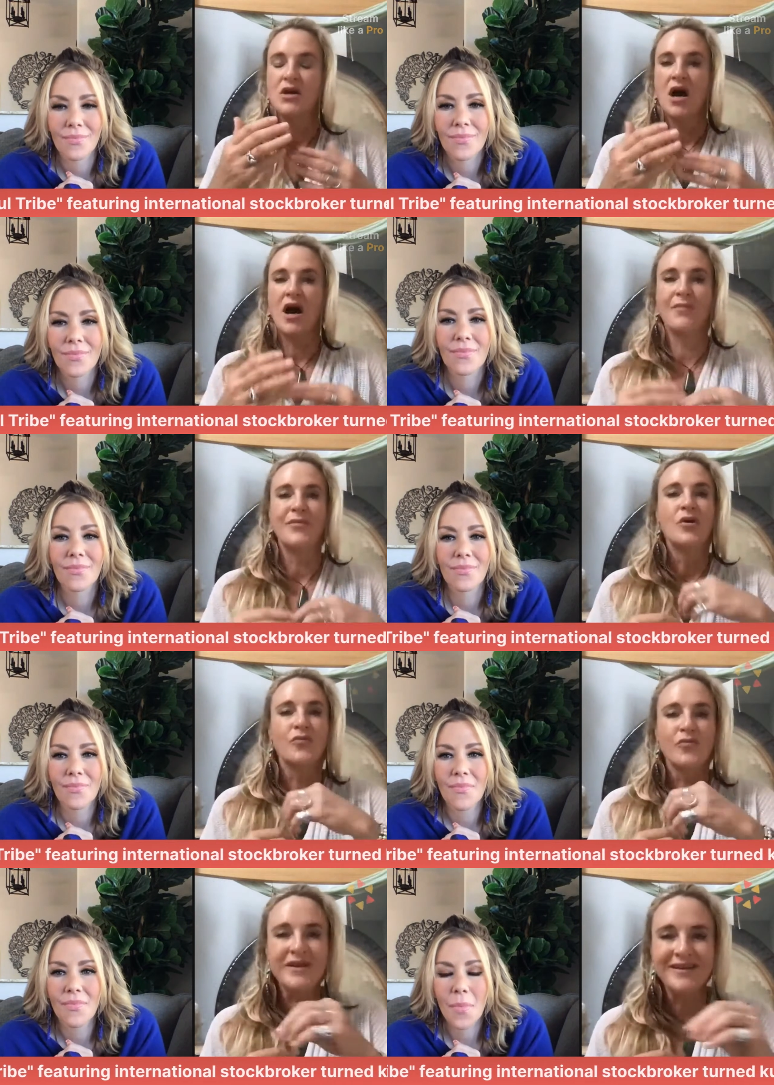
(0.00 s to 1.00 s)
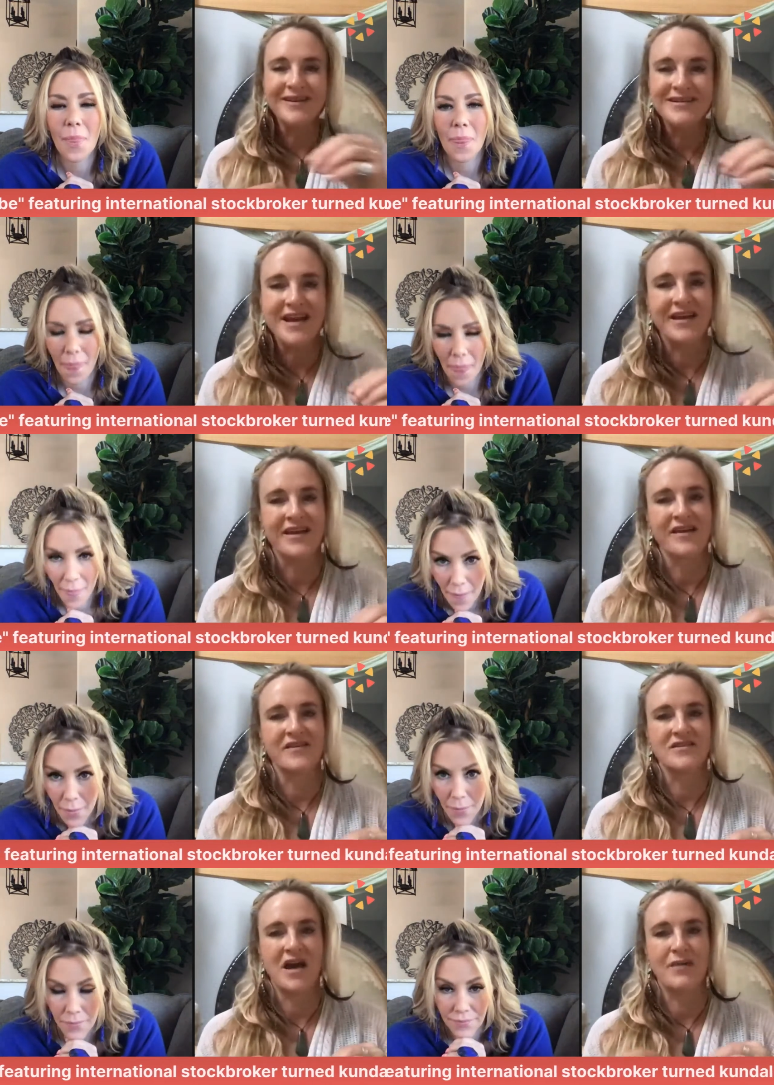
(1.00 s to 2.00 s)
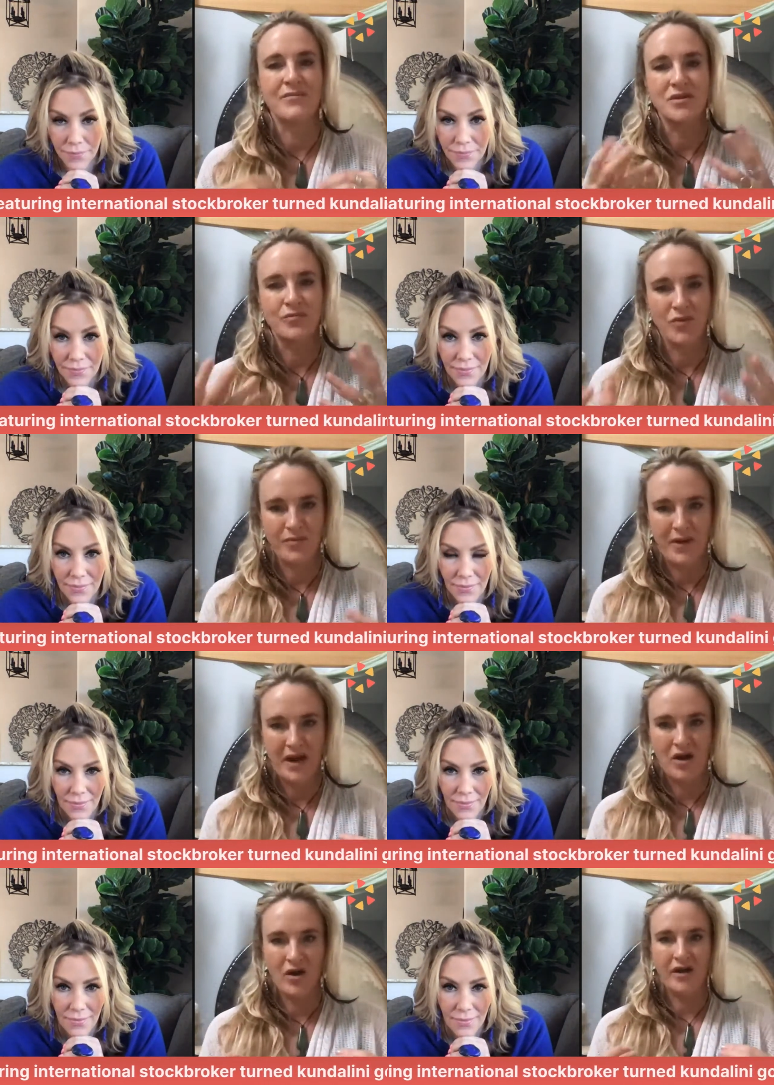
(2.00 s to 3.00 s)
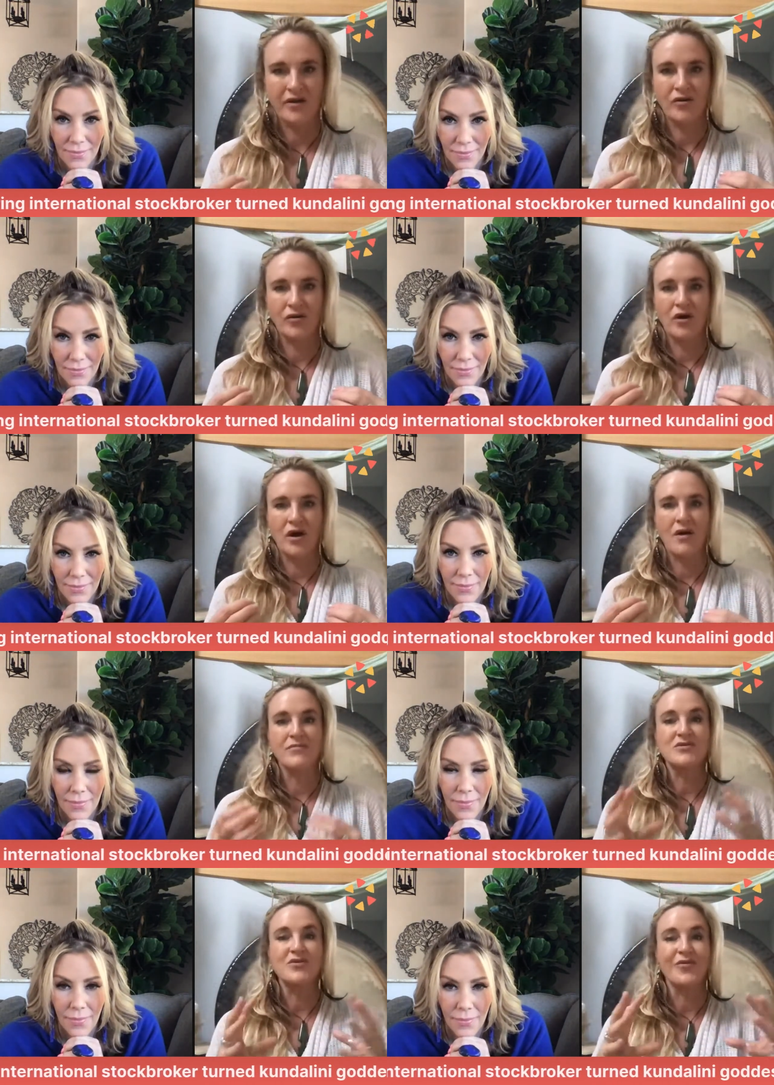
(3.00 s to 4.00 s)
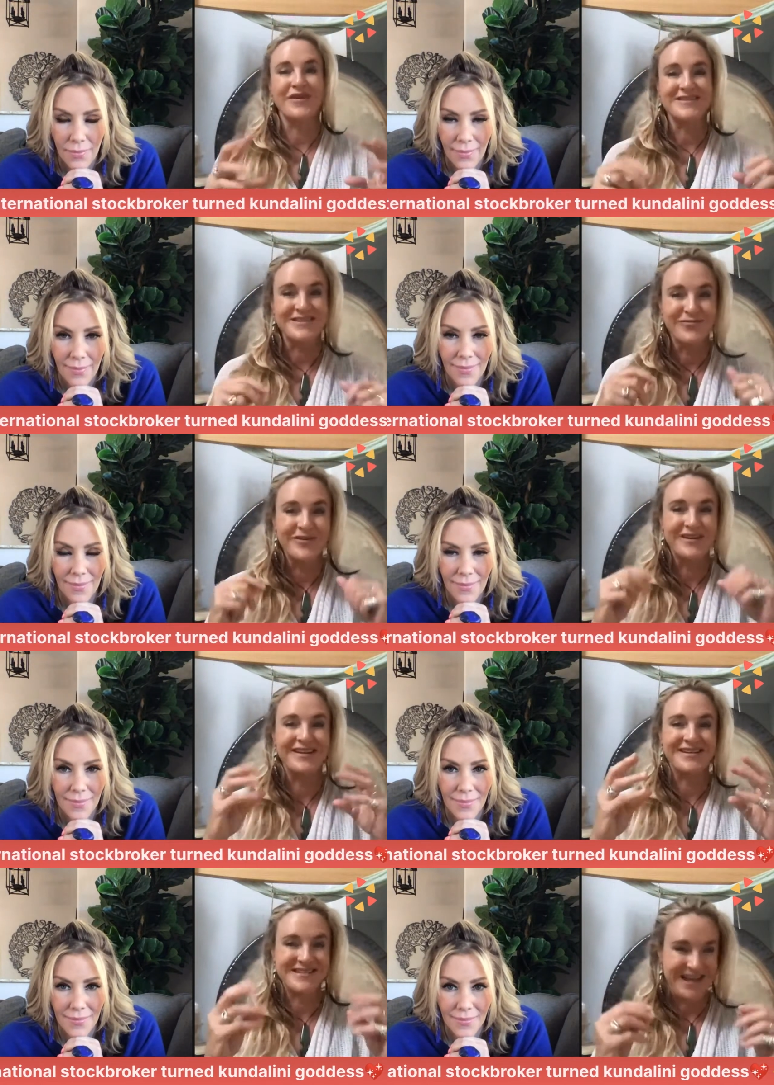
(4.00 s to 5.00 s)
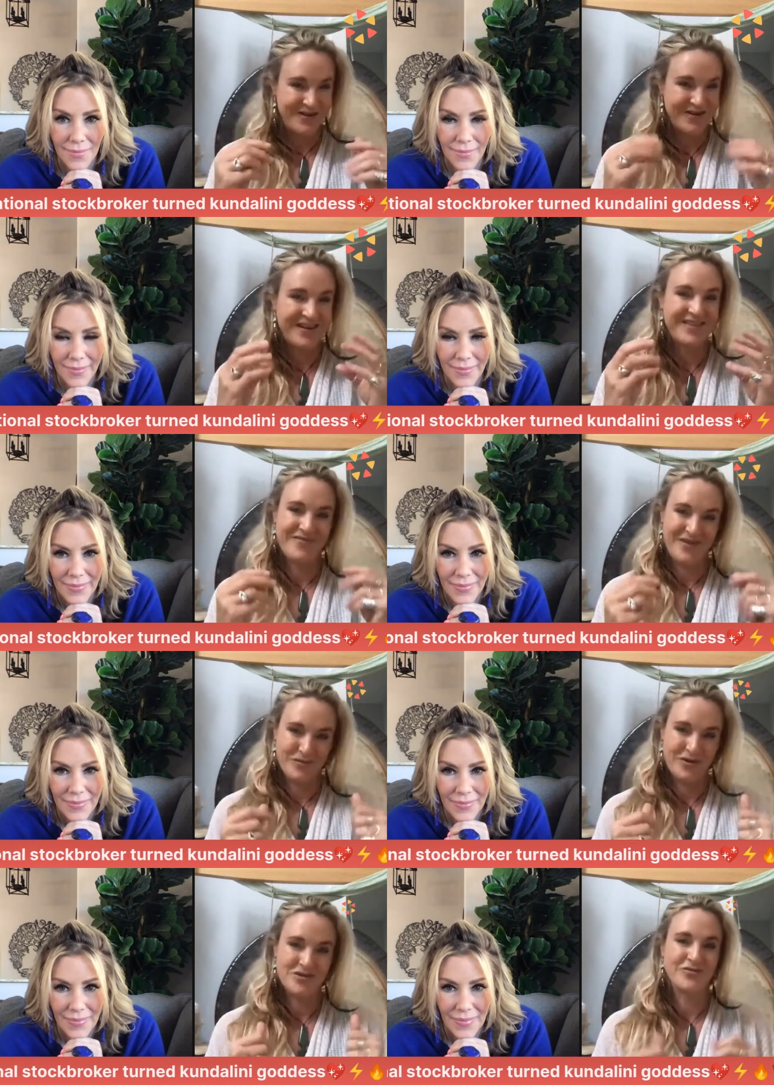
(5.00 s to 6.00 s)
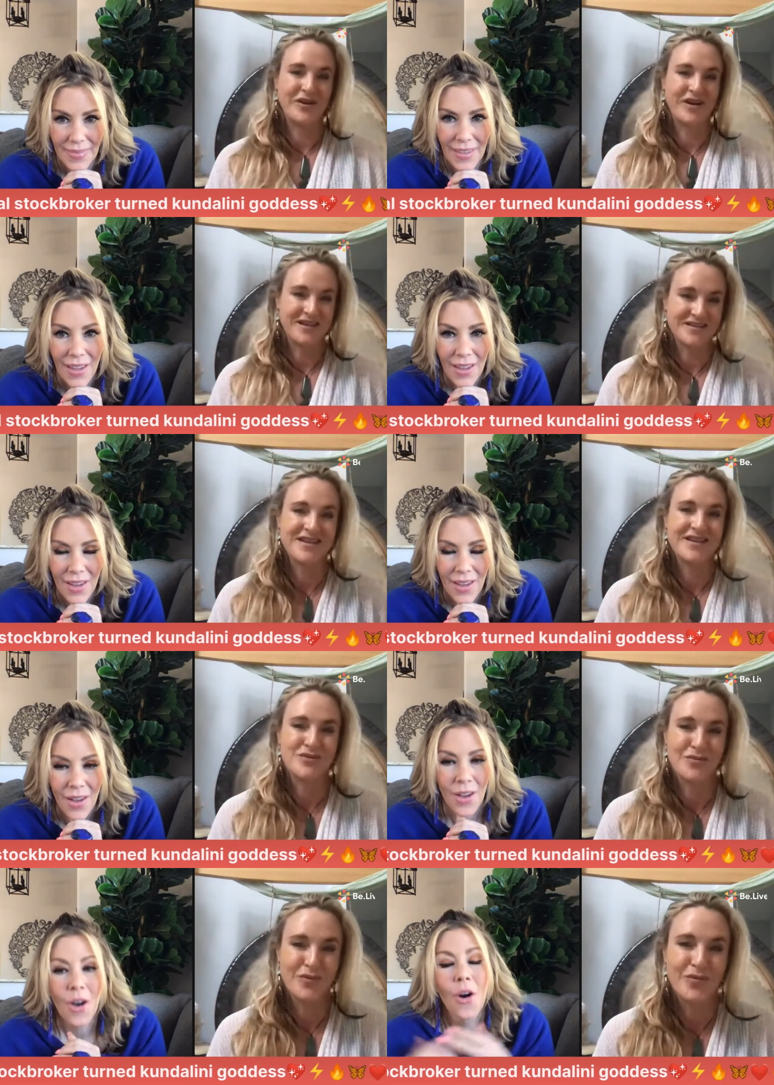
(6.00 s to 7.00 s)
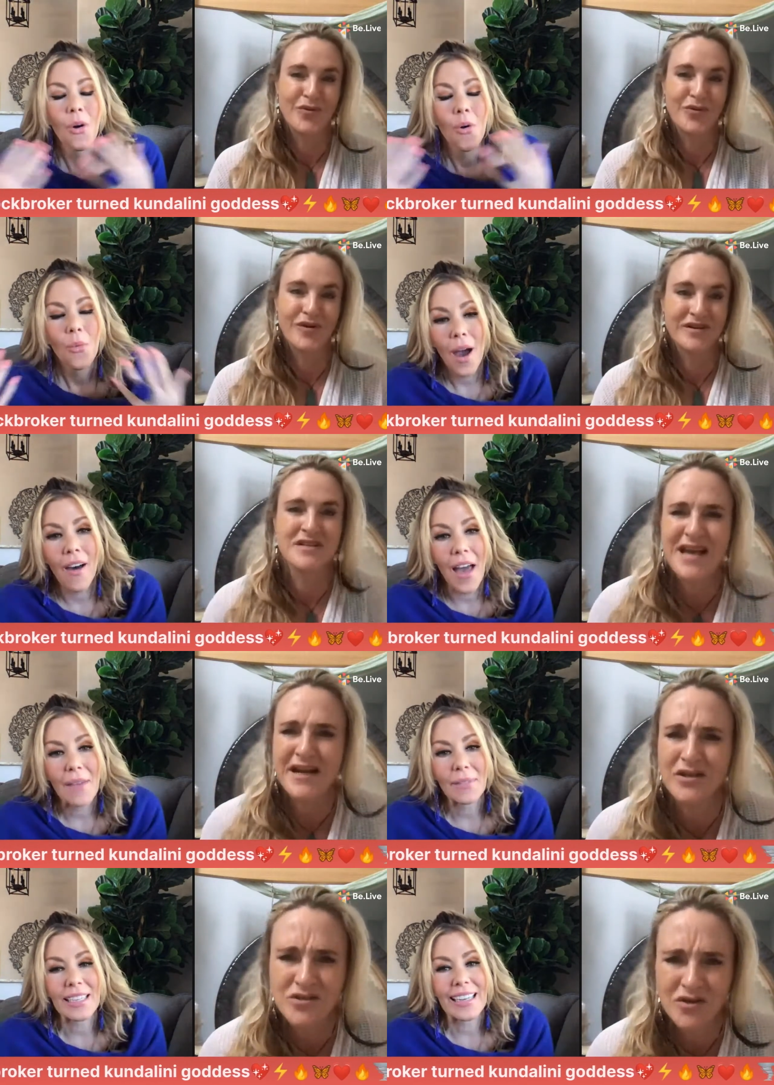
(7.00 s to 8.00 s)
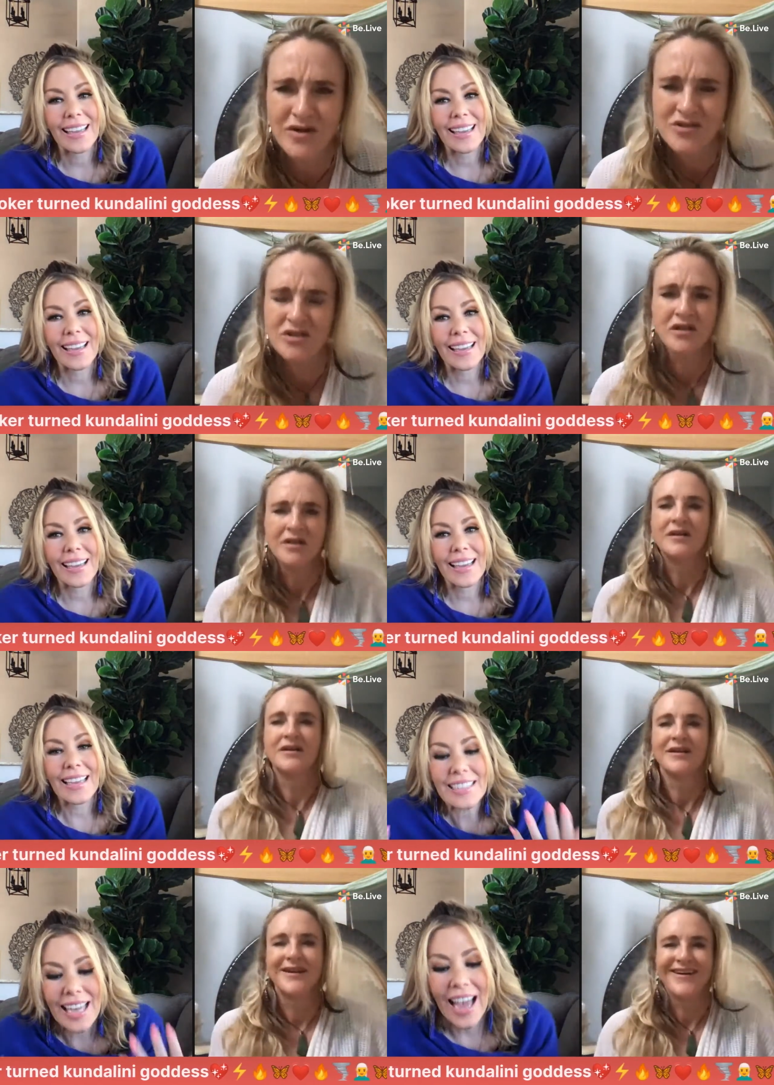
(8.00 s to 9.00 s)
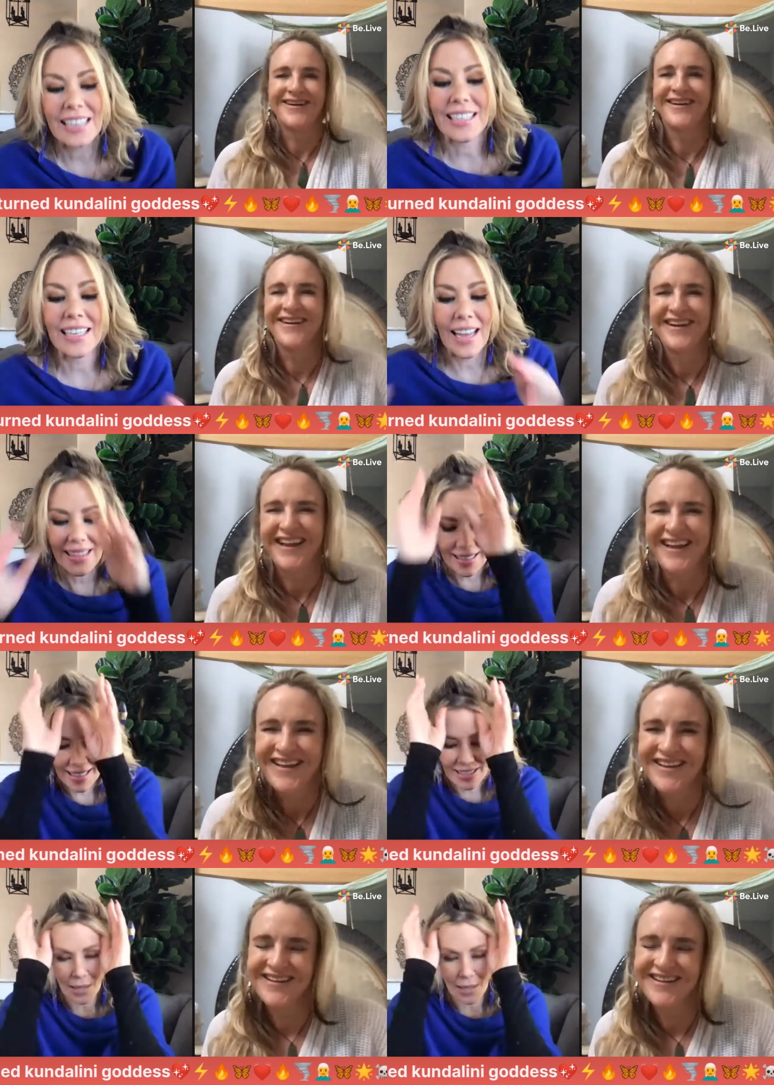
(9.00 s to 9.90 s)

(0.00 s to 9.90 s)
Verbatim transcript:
Speaker 1: um, really taking the time to prepare it um, so that it's really it's carrying that vibration Rainey is like super important well, does that answer I, your question
Speaker 2: it does. And I think that's